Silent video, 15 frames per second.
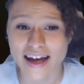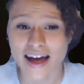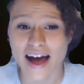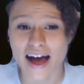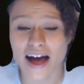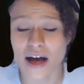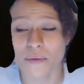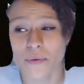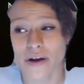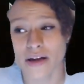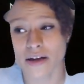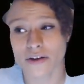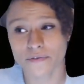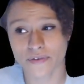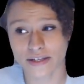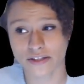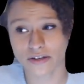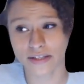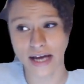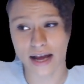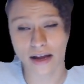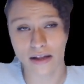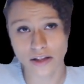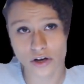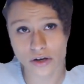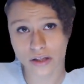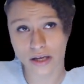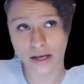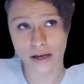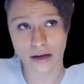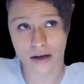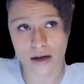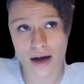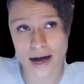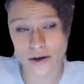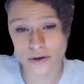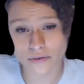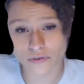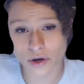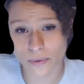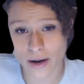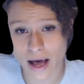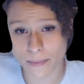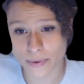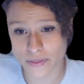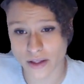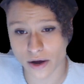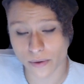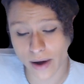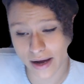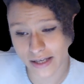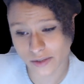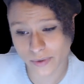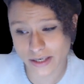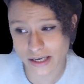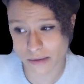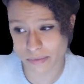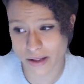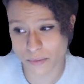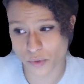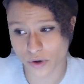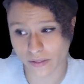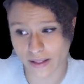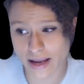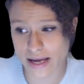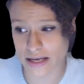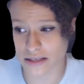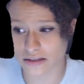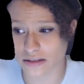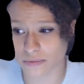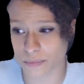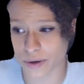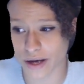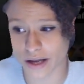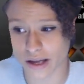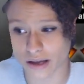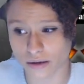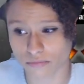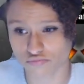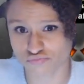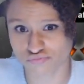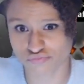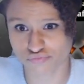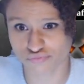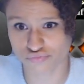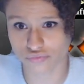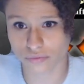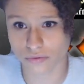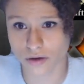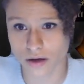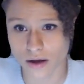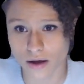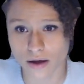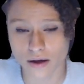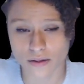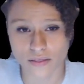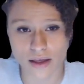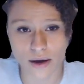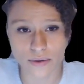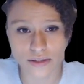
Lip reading: gonna go fix our deck. Clearly, I don't even know what happened there. I guess we need to play more lands, but that was